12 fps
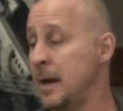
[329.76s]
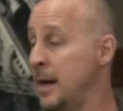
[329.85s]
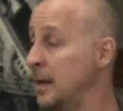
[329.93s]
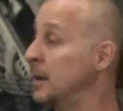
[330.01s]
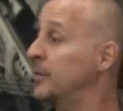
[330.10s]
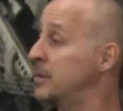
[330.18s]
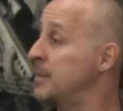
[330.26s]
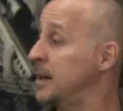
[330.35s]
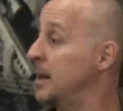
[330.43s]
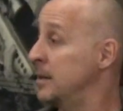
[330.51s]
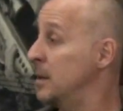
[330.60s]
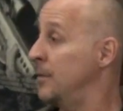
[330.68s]
I'd love to
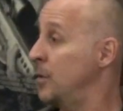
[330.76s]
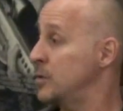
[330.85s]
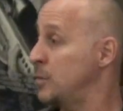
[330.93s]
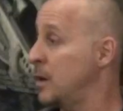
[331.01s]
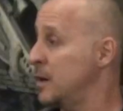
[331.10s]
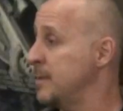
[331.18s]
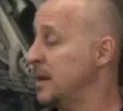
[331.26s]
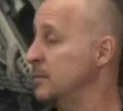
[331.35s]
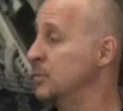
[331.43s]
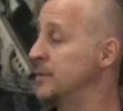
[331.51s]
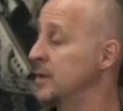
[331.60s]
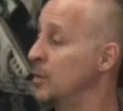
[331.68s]
make, I've always wanted to make
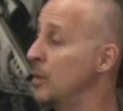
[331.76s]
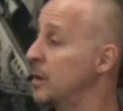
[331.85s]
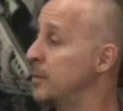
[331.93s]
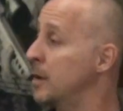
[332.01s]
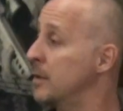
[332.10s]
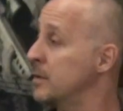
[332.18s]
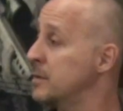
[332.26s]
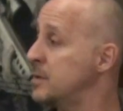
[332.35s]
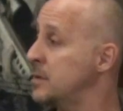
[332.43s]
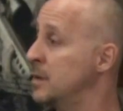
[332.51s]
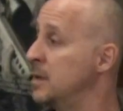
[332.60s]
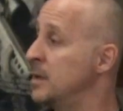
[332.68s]
a movie at Warner
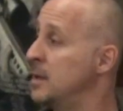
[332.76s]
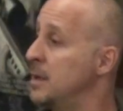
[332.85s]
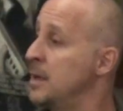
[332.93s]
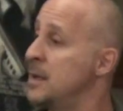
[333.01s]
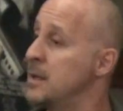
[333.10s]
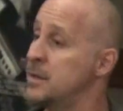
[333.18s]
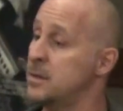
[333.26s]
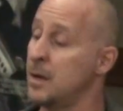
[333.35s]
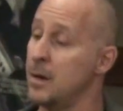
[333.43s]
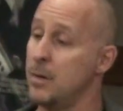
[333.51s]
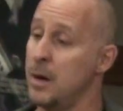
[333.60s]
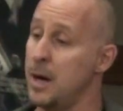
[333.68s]
Brothers.
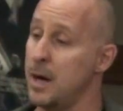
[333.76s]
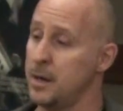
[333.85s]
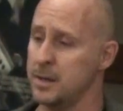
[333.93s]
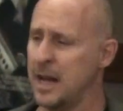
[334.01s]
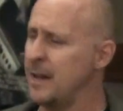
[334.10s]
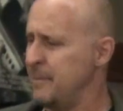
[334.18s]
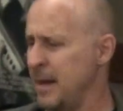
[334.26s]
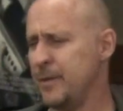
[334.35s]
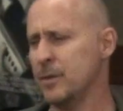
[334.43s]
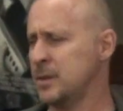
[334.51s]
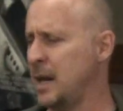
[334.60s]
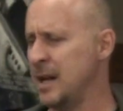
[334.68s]
So, because I'd met
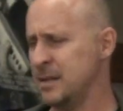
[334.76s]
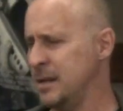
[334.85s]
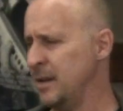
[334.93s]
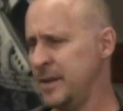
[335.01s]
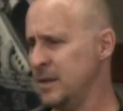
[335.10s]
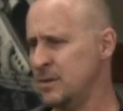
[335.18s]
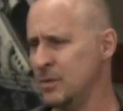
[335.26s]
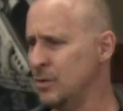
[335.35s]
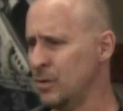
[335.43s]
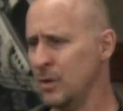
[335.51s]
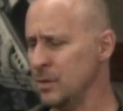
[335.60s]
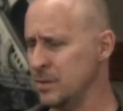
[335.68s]
those guys, and I think Sue
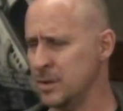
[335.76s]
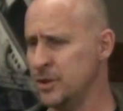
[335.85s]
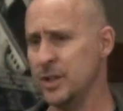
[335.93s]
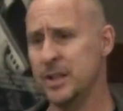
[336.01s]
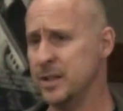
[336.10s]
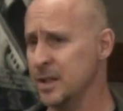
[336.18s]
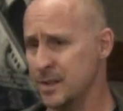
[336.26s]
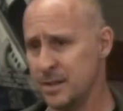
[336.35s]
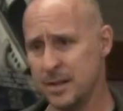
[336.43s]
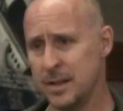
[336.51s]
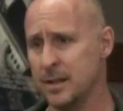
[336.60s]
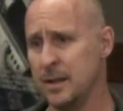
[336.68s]
Kroll's a
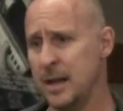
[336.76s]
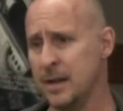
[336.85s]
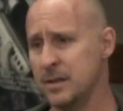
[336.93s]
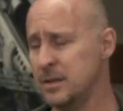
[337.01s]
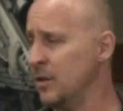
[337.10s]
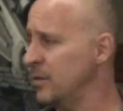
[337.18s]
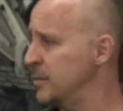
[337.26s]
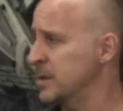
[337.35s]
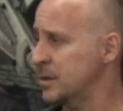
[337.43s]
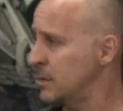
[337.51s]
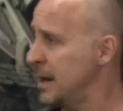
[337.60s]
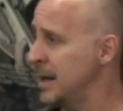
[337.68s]
genius, and
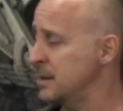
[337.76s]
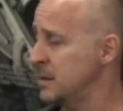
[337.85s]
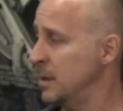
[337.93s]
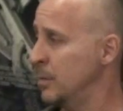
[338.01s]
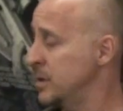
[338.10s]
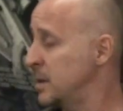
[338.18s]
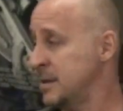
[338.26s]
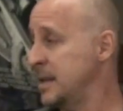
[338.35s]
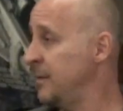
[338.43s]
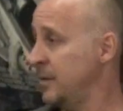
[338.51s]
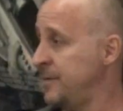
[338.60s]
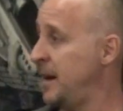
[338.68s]
Silverman's great, so we just
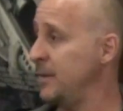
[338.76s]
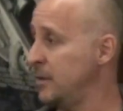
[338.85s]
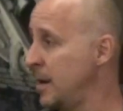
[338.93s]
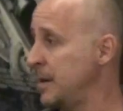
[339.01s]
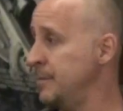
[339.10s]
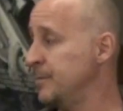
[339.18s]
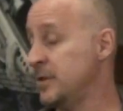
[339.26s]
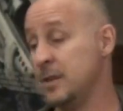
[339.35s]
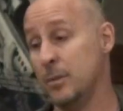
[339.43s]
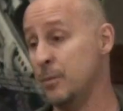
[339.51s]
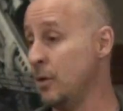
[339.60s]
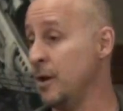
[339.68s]
never found the right. So
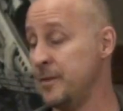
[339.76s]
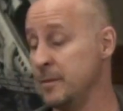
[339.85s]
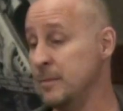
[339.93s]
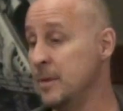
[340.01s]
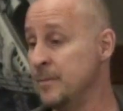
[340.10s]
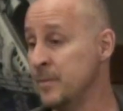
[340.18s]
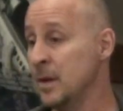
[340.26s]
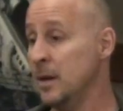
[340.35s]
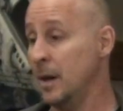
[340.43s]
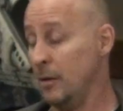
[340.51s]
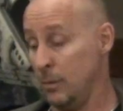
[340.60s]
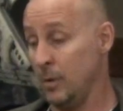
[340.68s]
we brought them
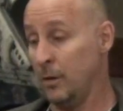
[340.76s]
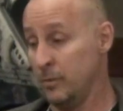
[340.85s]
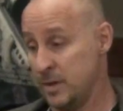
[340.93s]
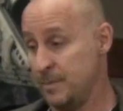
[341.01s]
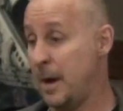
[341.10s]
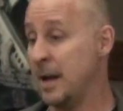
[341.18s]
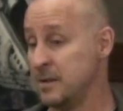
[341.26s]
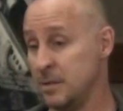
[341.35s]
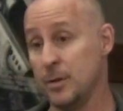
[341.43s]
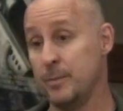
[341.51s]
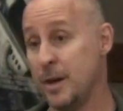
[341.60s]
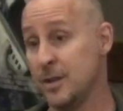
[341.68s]
a
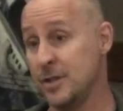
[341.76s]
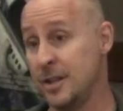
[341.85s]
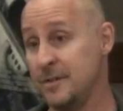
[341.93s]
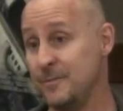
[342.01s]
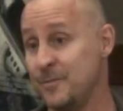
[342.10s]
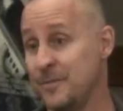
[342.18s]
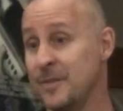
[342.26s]
responsible budget,